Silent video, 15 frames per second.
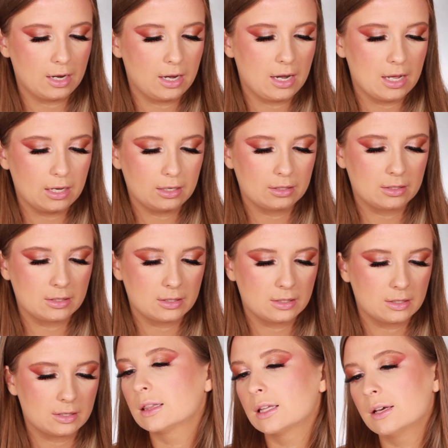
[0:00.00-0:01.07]

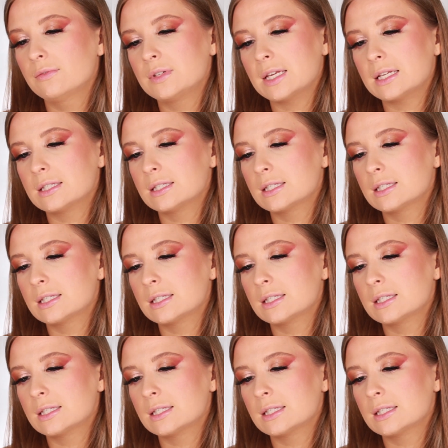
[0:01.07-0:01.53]
NYX Lift and